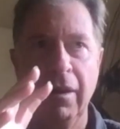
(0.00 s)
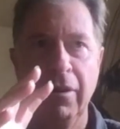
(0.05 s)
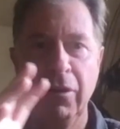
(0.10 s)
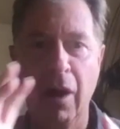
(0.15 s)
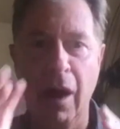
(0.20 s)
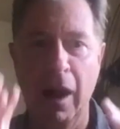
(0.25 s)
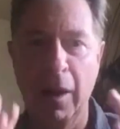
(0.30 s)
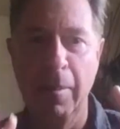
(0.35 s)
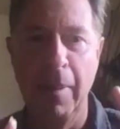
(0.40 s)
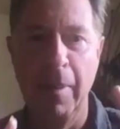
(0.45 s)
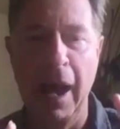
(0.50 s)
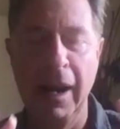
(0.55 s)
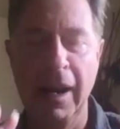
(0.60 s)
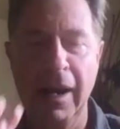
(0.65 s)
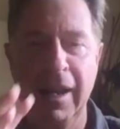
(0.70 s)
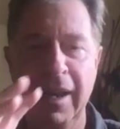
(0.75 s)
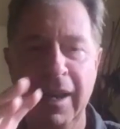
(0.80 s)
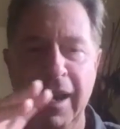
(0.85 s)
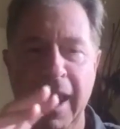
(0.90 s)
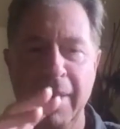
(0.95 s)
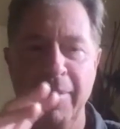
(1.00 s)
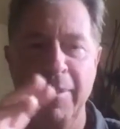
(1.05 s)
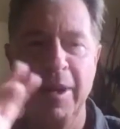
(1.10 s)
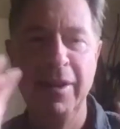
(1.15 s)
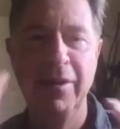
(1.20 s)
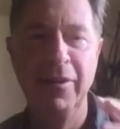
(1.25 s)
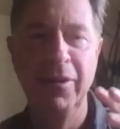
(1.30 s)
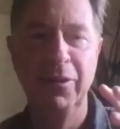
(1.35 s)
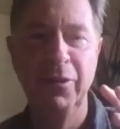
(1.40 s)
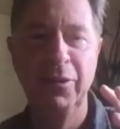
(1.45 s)
talk about it and name
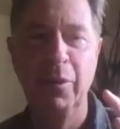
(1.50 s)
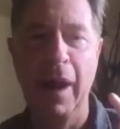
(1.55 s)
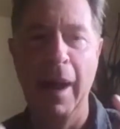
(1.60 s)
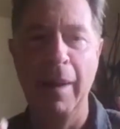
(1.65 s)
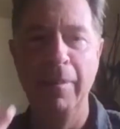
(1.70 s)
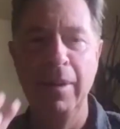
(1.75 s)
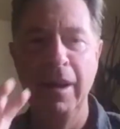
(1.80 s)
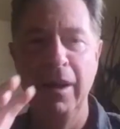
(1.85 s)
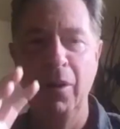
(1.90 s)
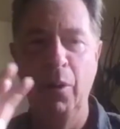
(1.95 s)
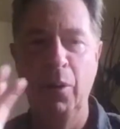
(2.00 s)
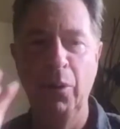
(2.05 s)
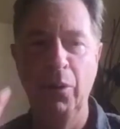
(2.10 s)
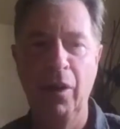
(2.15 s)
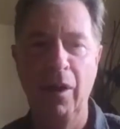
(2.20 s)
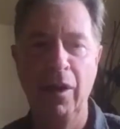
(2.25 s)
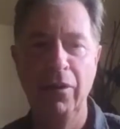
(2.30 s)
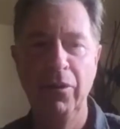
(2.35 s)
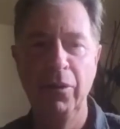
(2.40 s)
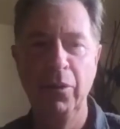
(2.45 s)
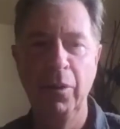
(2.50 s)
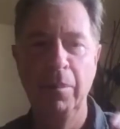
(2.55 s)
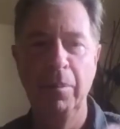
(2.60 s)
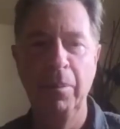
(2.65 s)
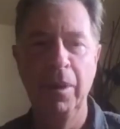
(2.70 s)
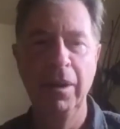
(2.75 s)
it and describe it and hold on to it.